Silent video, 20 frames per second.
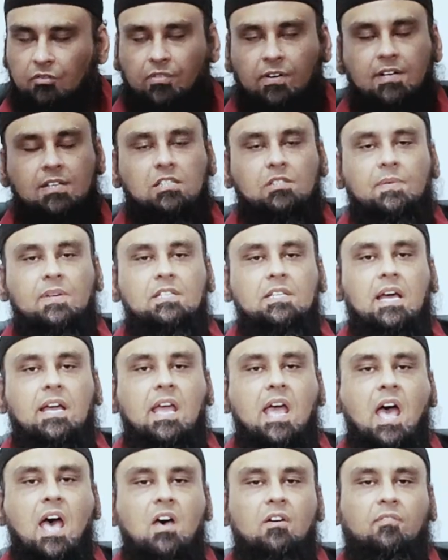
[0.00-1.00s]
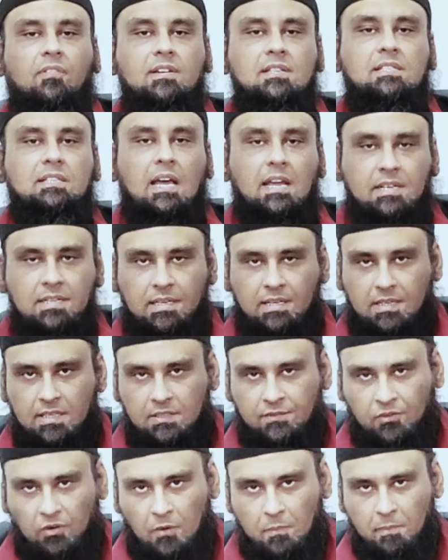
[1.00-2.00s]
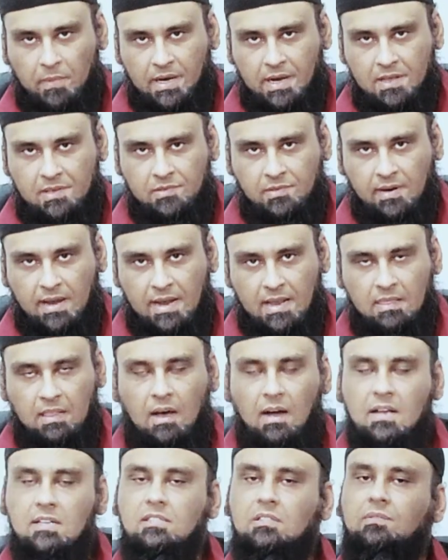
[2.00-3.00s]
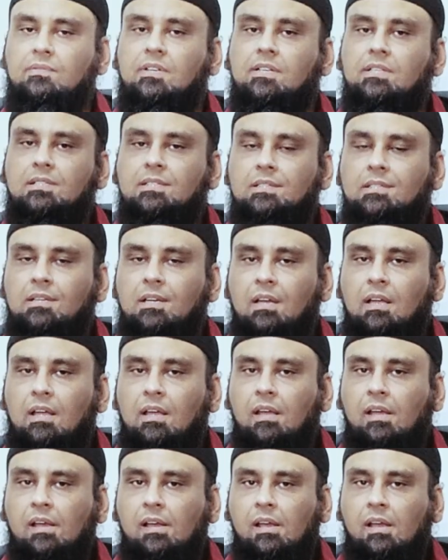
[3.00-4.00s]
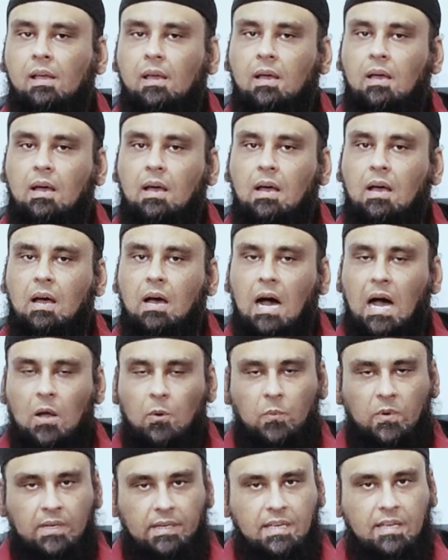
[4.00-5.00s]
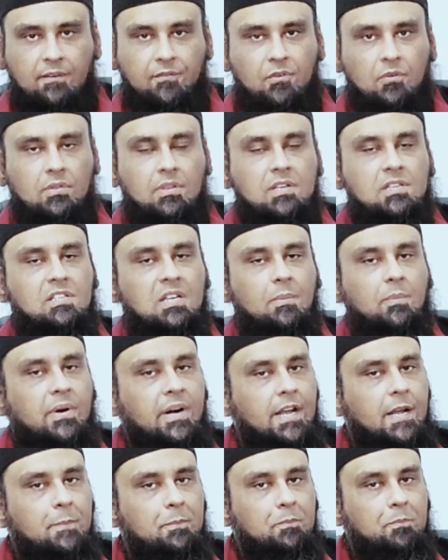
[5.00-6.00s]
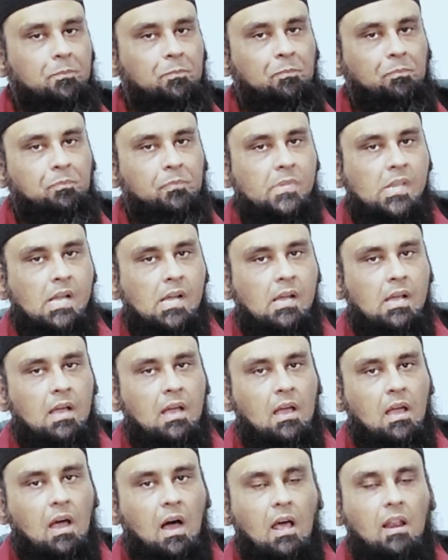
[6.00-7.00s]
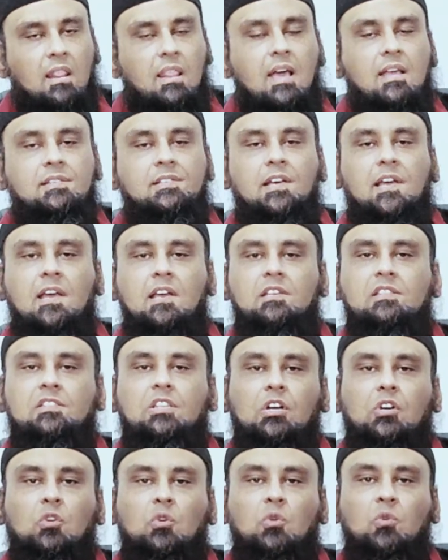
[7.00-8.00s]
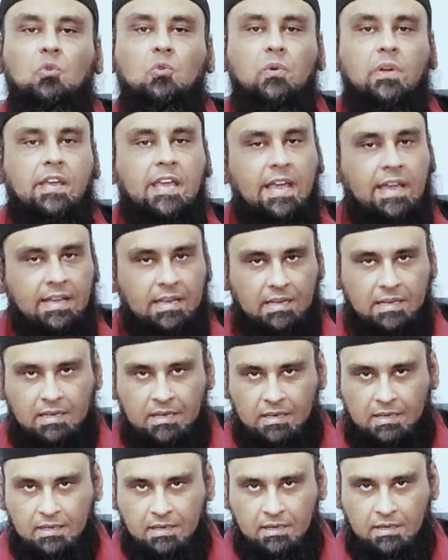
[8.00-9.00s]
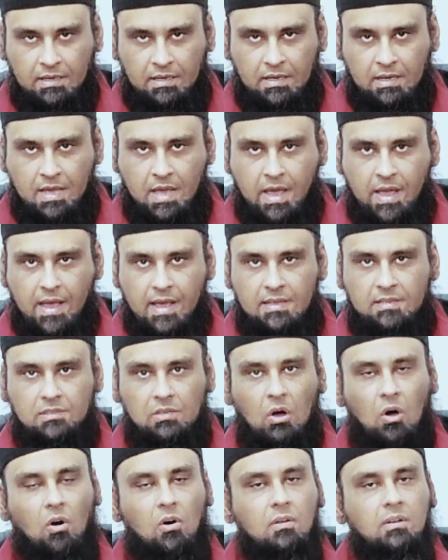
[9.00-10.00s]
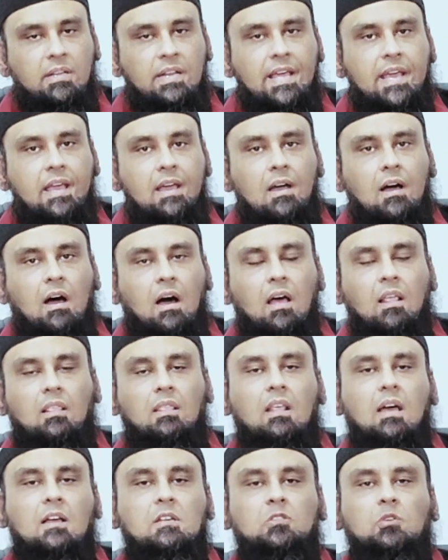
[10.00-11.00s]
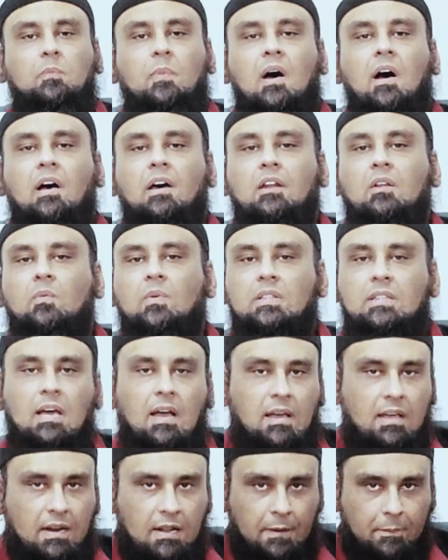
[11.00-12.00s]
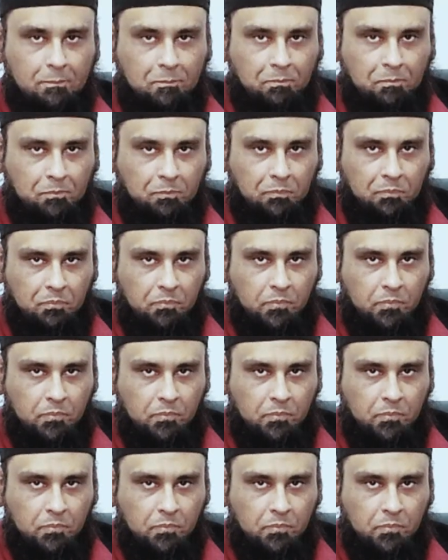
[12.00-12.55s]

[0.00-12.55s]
The verse which I have recited is from Bani Israel, last verse. I will give you the summary. Allah says the true king is only Allah subhanahu wa ta'ala,